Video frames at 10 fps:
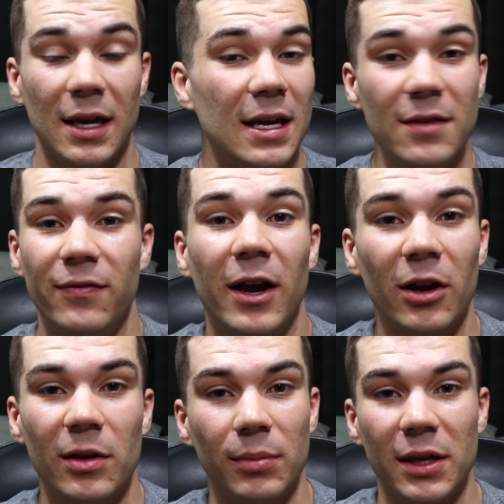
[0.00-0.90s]

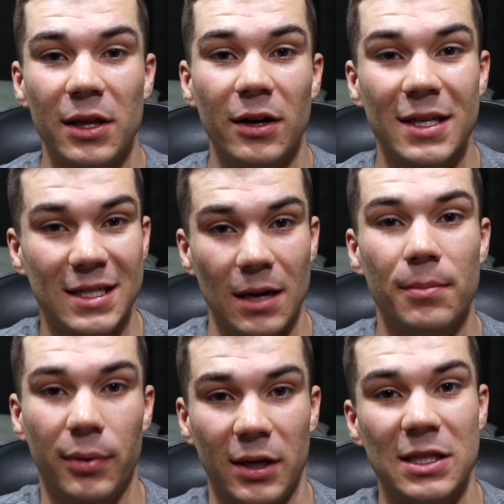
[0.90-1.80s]
invariably there is
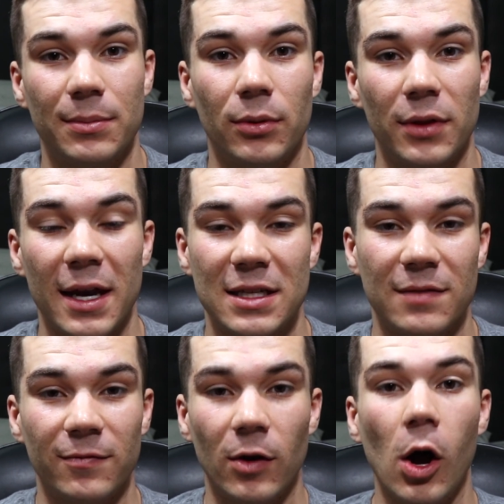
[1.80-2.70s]
some principle that is
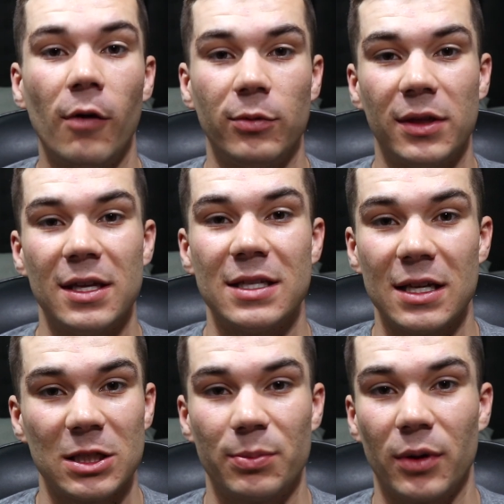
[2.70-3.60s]
involved with these
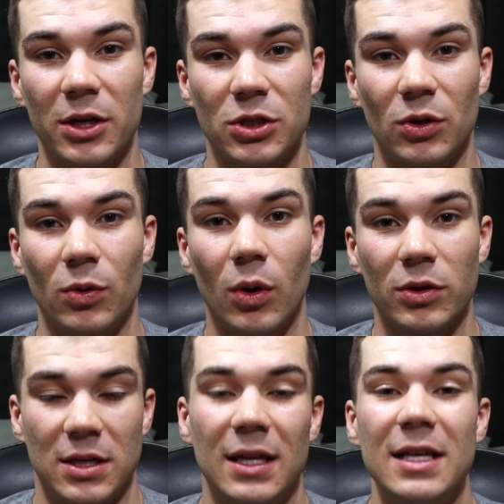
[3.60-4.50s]
inspirational
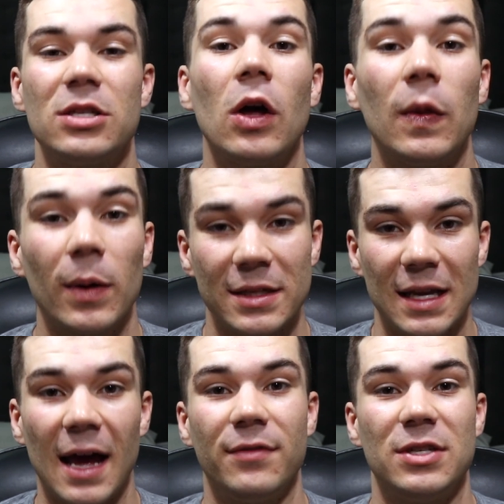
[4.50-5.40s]
quotes at least all the ones
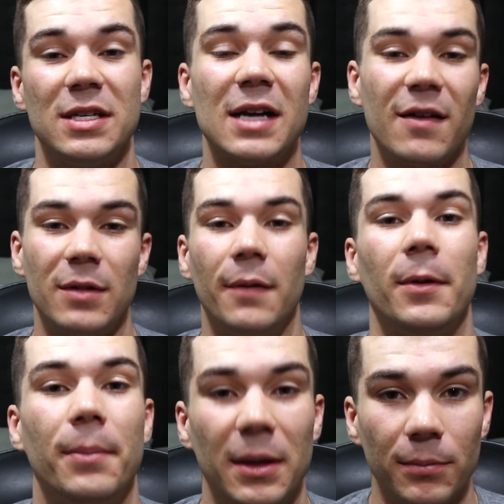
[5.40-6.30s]
that i've seen and i've been able
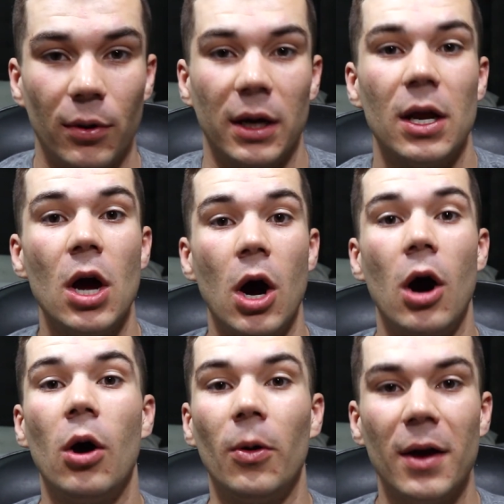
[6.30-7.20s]
to pinpoint
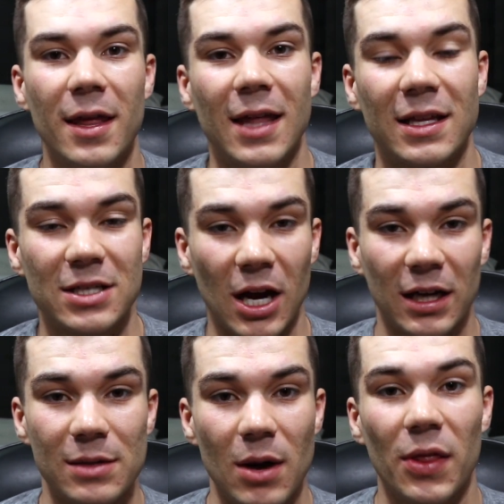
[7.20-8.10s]
oh that's
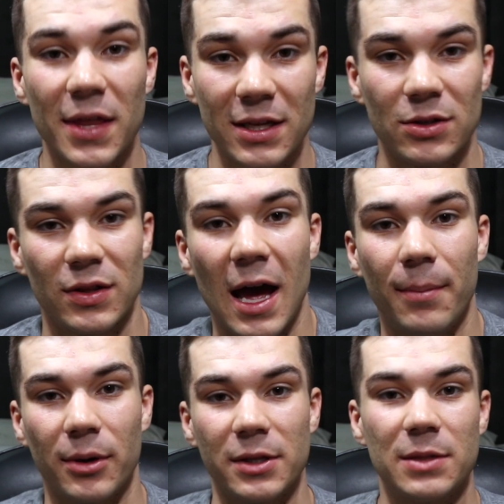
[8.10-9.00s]
talking about this or
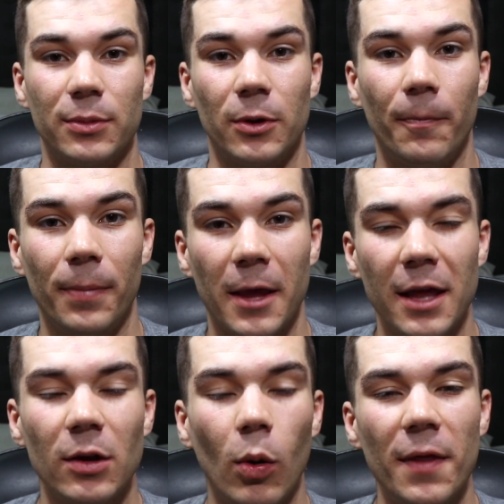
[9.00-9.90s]
that principle
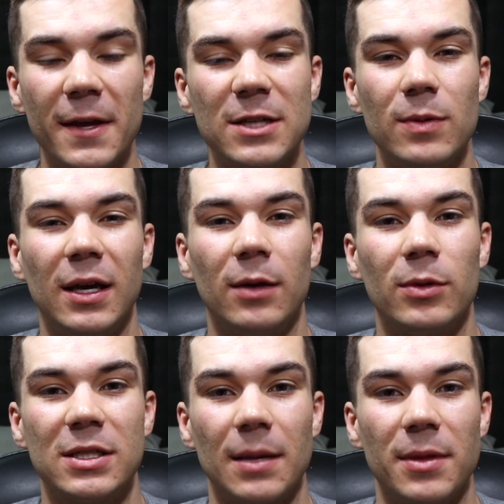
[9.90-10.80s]
and the one this weekend
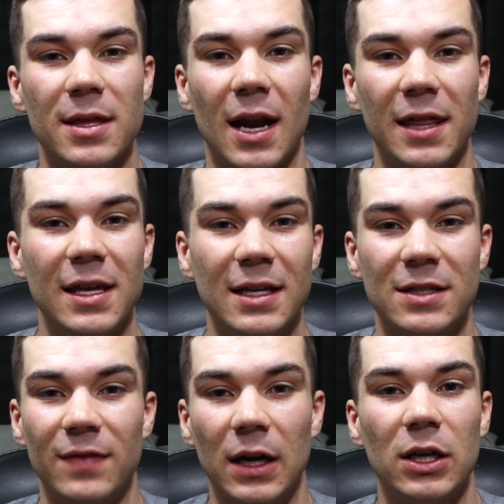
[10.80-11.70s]
was something that i think
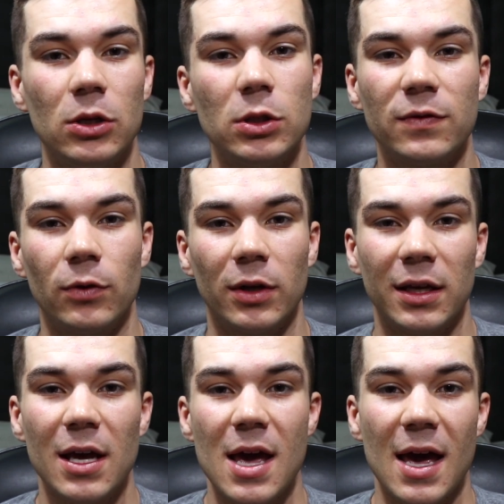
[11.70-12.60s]
is very useful
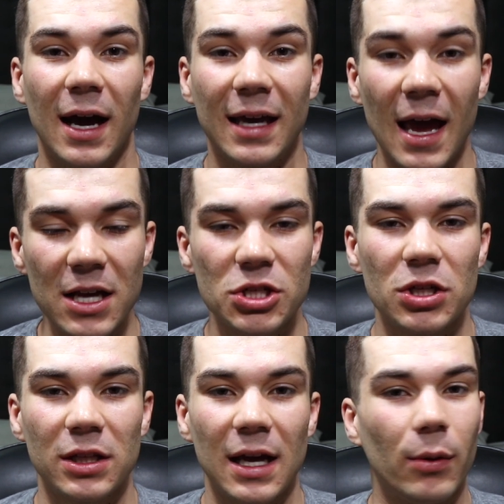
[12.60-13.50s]
and
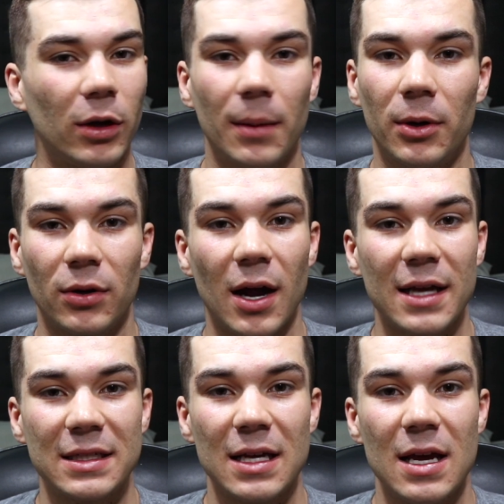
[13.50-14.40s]
occasionally i will come
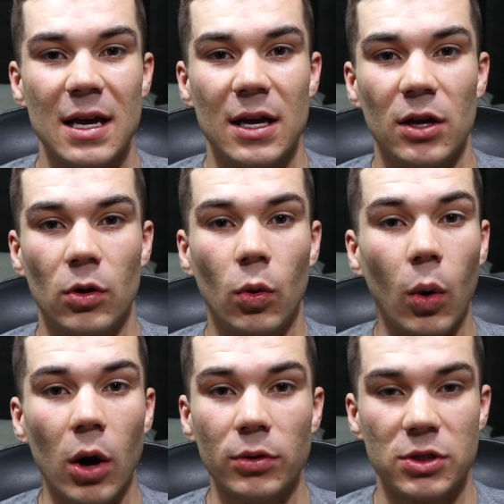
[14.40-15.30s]
across
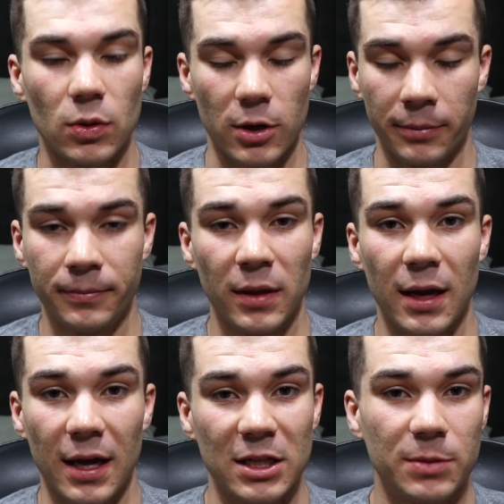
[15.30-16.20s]
quotes or
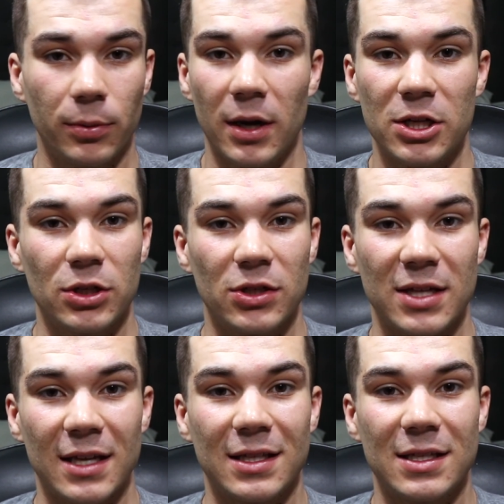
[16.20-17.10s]
inspirational
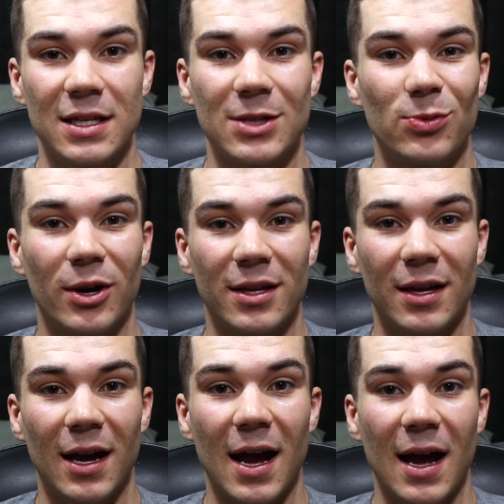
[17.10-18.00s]
sentences where
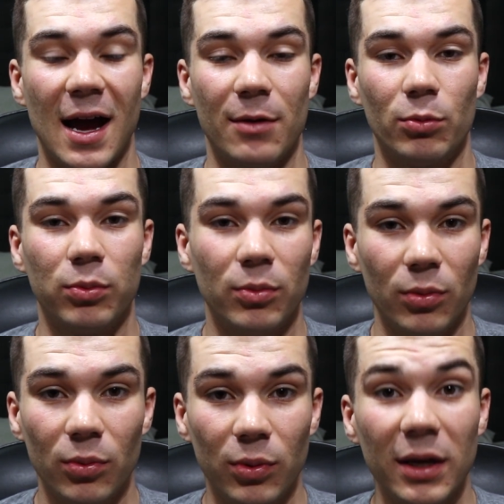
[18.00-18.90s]
i, I
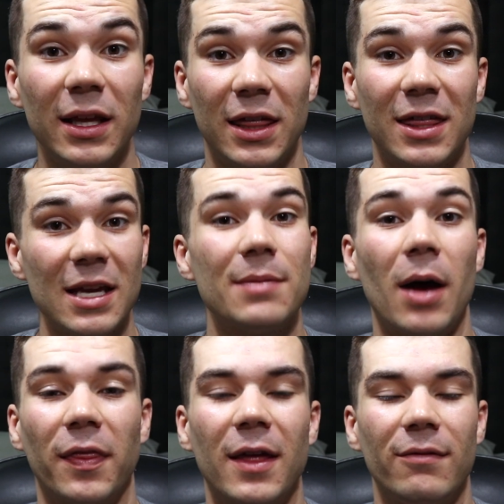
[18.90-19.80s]
really think
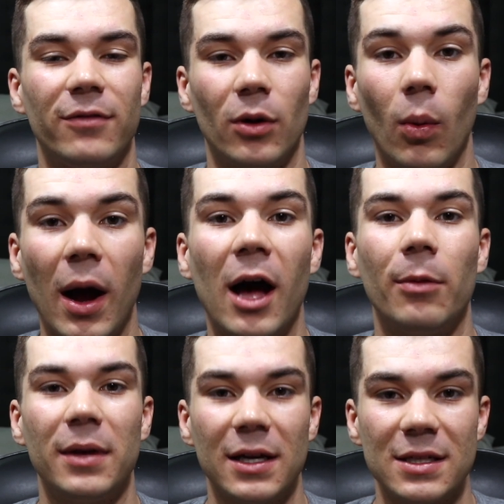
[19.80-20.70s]
about them for a while
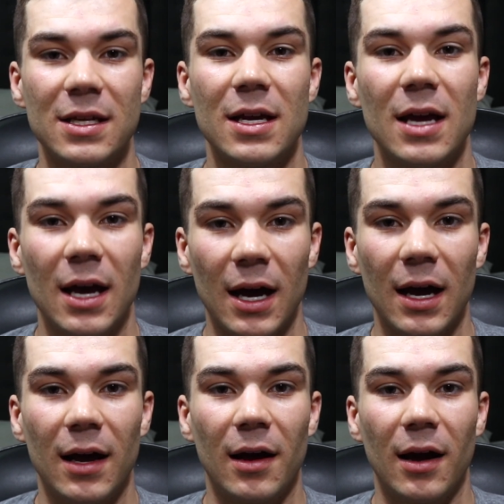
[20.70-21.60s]
because
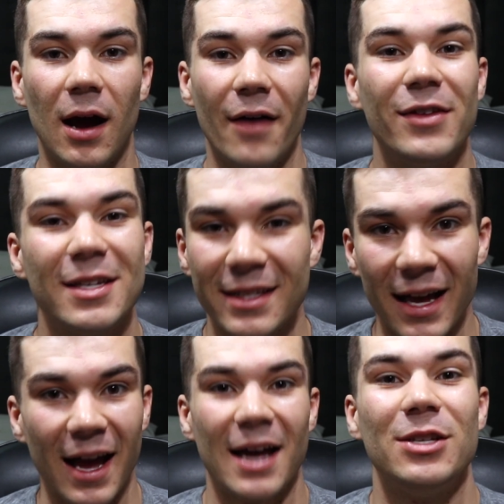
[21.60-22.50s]
uh, obviously
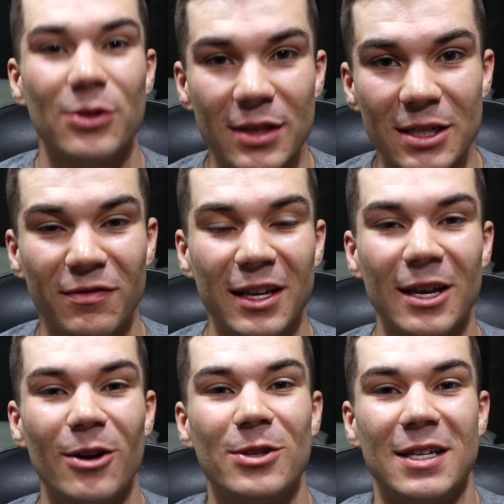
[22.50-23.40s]
I, I do these
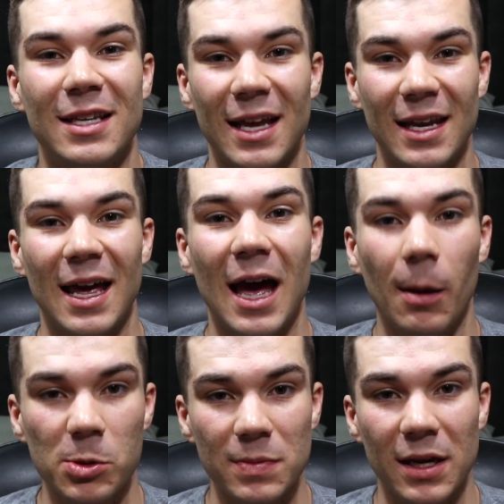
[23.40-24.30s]
videos and, and it
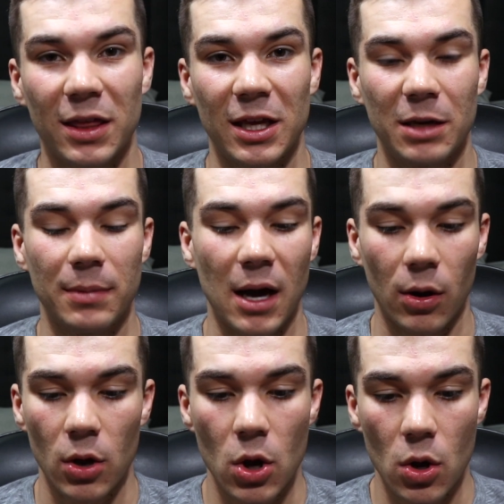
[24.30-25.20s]
helps me to think
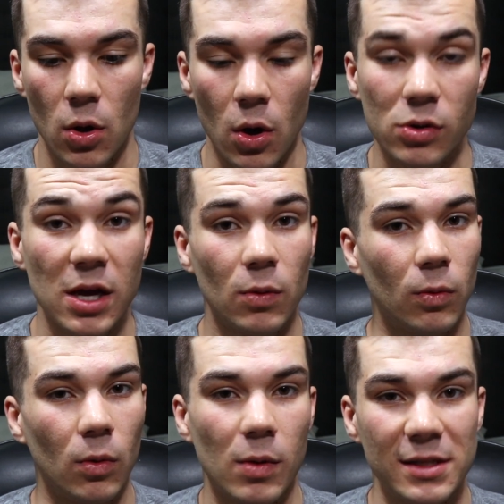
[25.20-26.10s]
about okay,
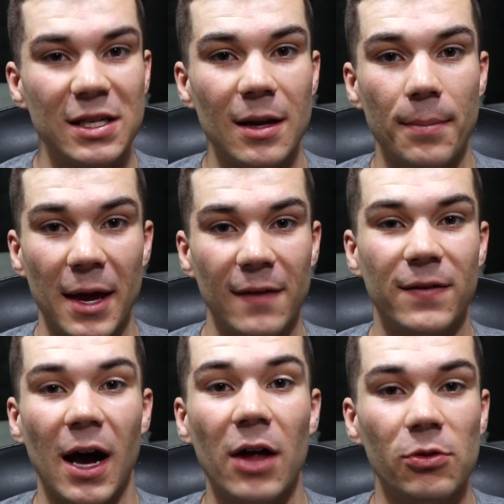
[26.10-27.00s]
well, what's going to
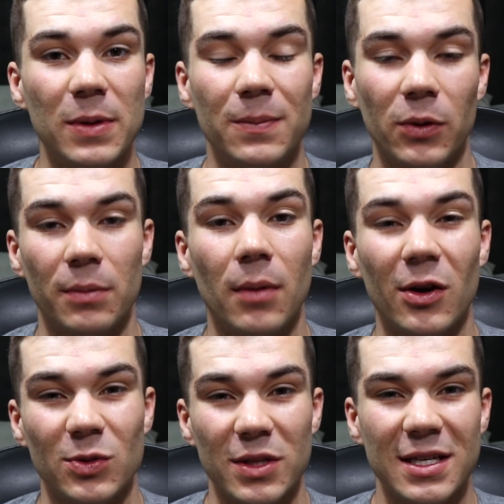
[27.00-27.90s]
benefit other people the
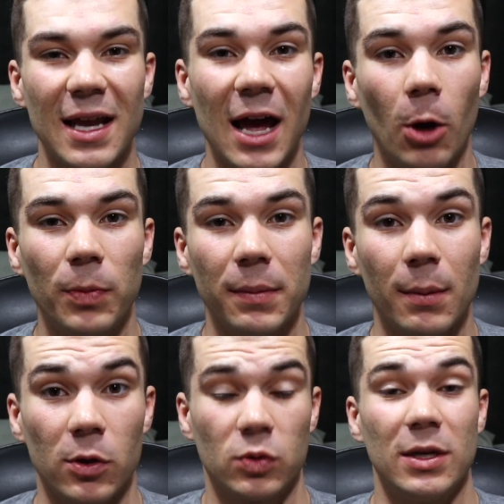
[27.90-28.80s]
most? What's going to help them the
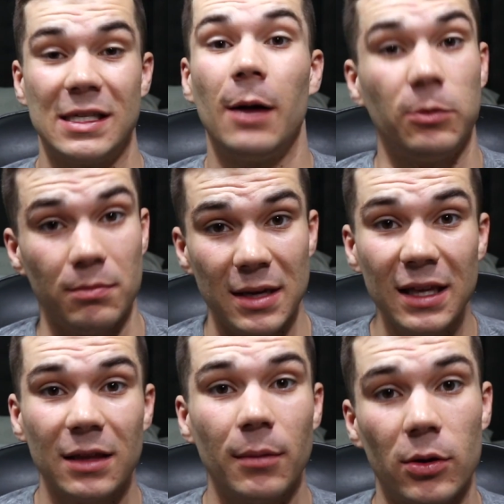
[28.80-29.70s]
most? What has helped
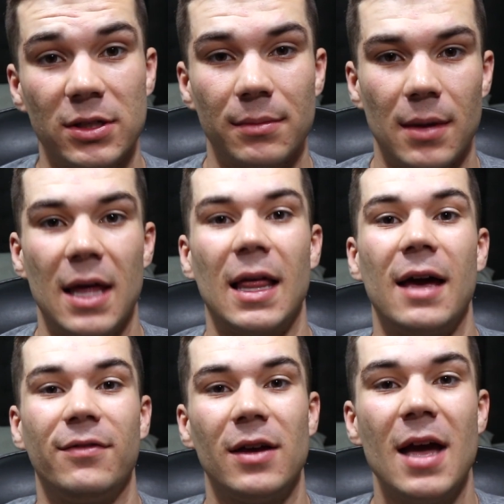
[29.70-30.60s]
me the most in my
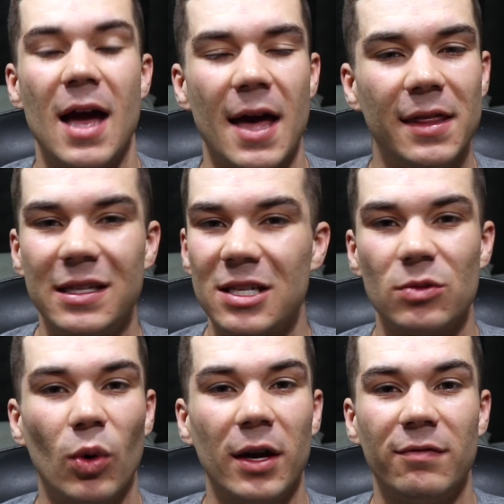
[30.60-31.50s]
life? And this is
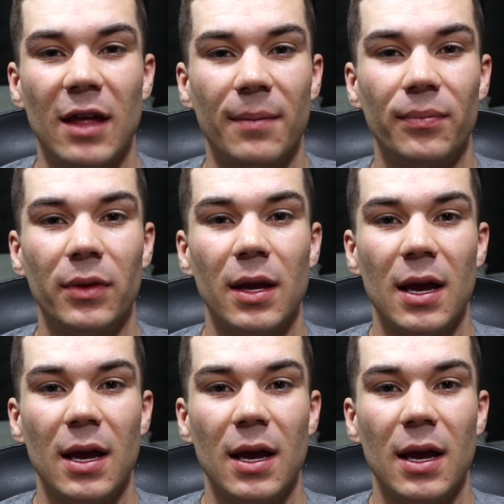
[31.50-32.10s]
one of them.